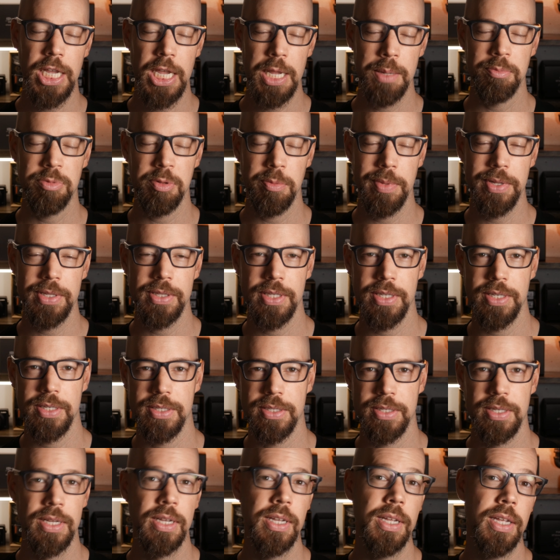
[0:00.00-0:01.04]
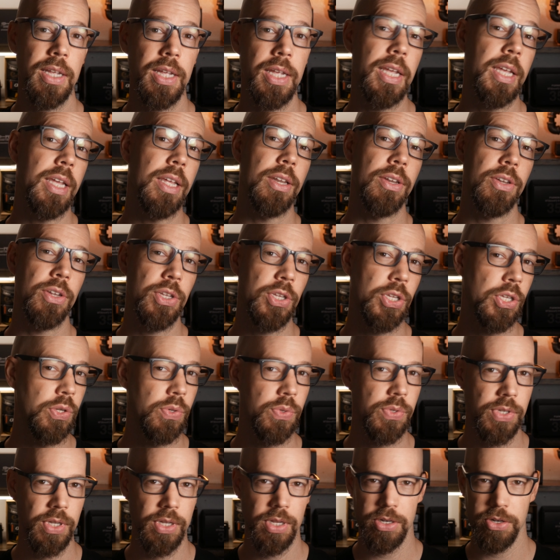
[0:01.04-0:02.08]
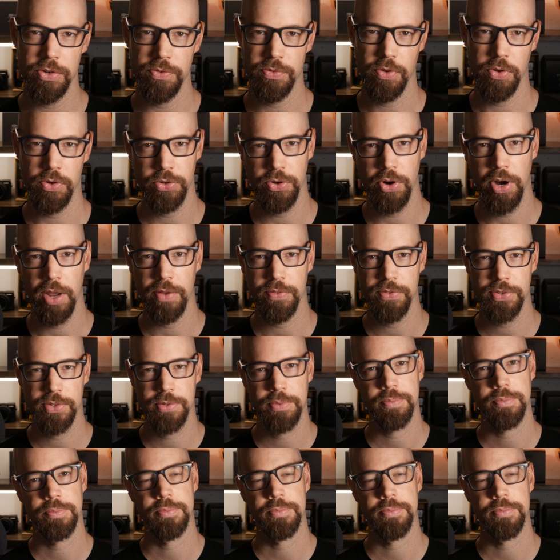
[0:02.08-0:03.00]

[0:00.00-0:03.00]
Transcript: implement this and use it in your photographs.